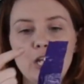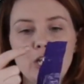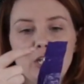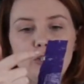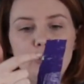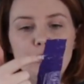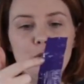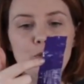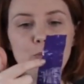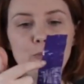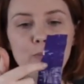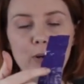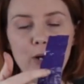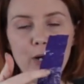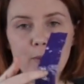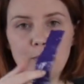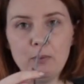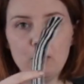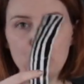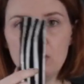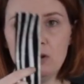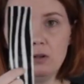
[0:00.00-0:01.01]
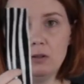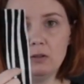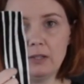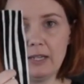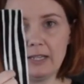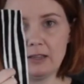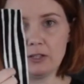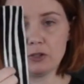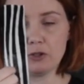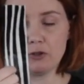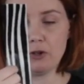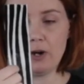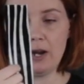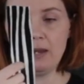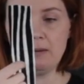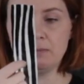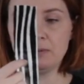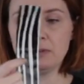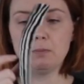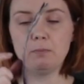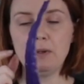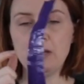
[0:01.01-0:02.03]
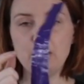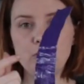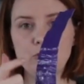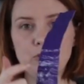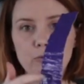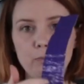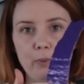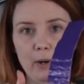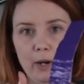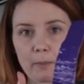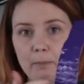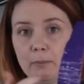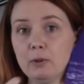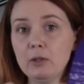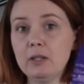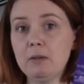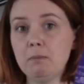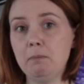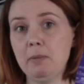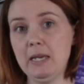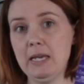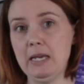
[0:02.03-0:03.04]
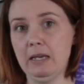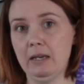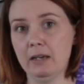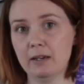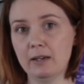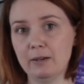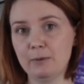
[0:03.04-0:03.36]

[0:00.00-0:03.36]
You do purple, like the stripes, but you do purple and pink.